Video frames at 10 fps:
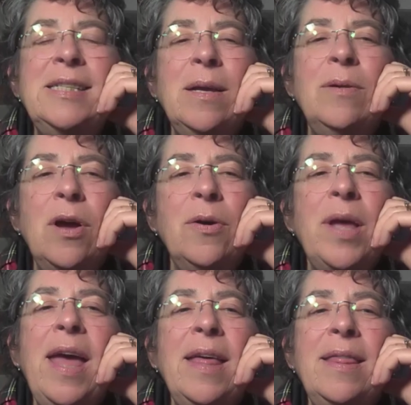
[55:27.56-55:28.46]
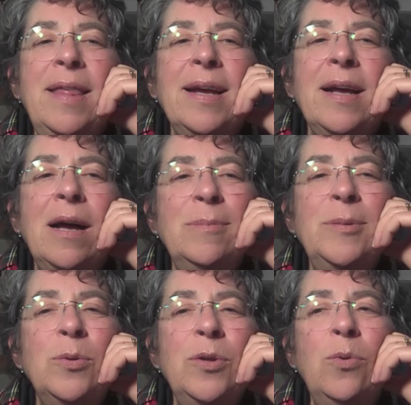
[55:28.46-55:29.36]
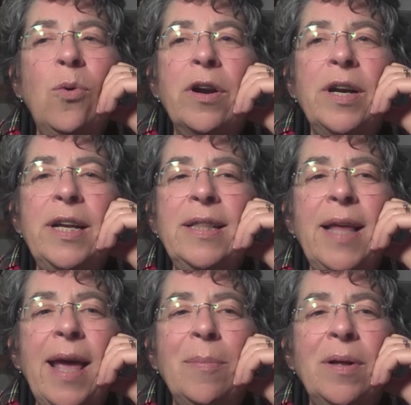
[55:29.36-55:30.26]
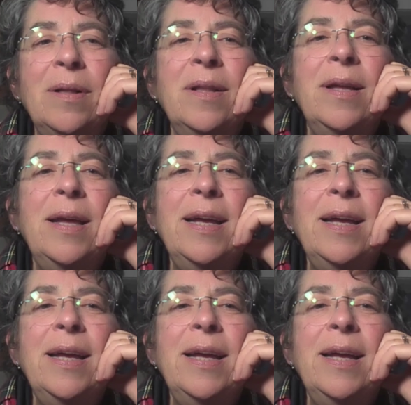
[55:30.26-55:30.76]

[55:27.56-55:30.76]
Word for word: It's okay. It comes with a warning label.